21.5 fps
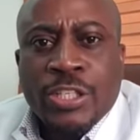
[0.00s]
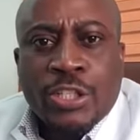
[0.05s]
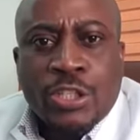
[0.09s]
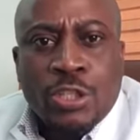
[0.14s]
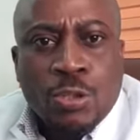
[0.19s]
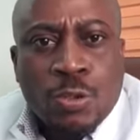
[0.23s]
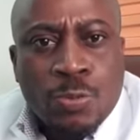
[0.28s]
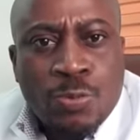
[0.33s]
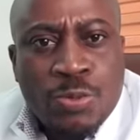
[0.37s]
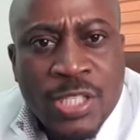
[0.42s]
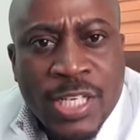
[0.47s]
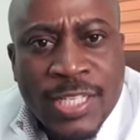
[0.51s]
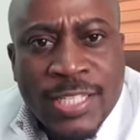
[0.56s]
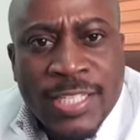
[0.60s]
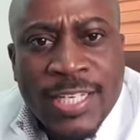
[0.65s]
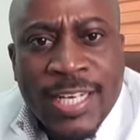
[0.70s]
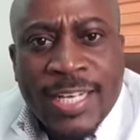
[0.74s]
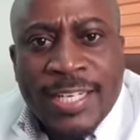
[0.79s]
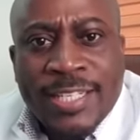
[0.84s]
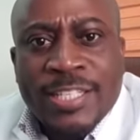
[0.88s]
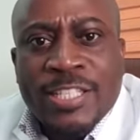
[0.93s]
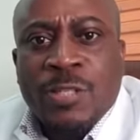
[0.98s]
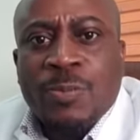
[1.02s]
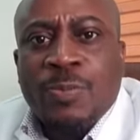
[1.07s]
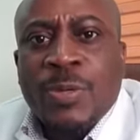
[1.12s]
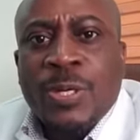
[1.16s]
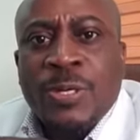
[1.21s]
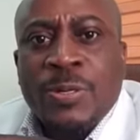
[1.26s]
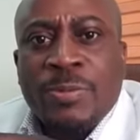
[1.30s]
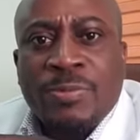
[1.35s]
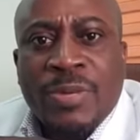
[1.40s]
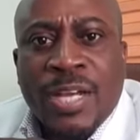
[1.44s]
tubes that carry
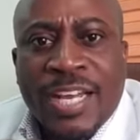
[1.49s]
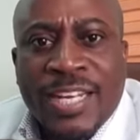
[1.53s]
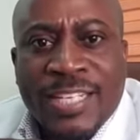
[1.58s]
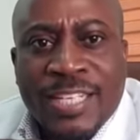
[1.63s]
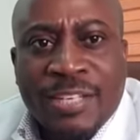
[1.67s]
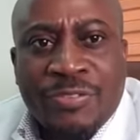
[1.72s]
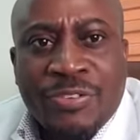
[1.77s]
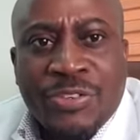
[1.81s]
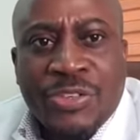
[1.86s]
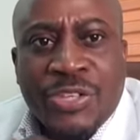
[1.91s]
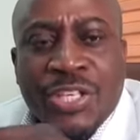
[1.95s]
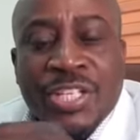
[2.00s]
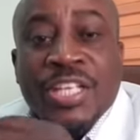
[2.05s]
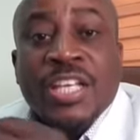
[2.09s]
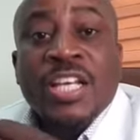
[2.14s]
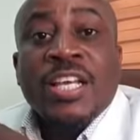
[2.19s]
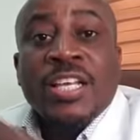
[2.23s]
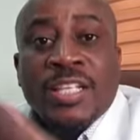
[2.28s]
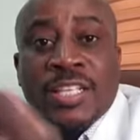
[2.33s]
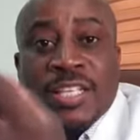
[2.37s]
sperm and everything,